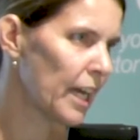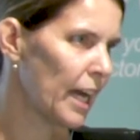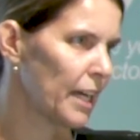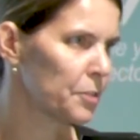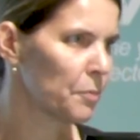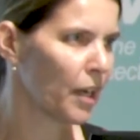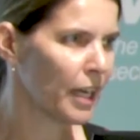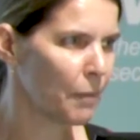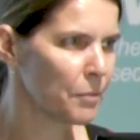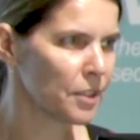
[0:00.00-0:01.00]
and My
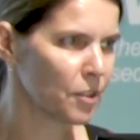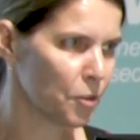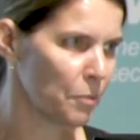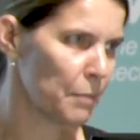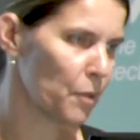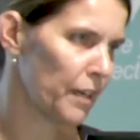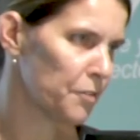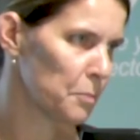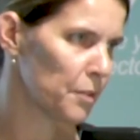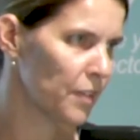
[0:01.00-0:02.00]
Compass, a lot of people
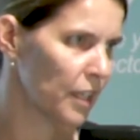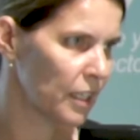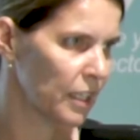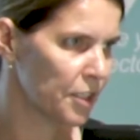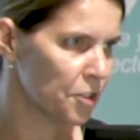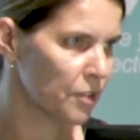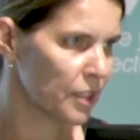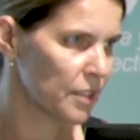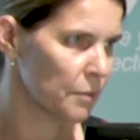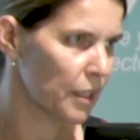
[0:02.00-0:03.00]
have to be fairly
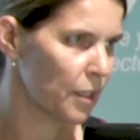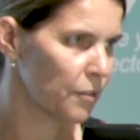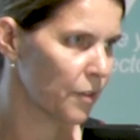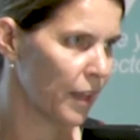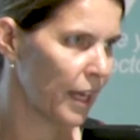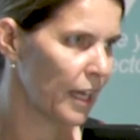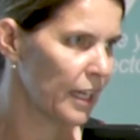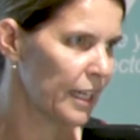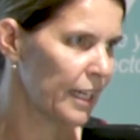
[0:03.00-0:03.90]
literate as well for that.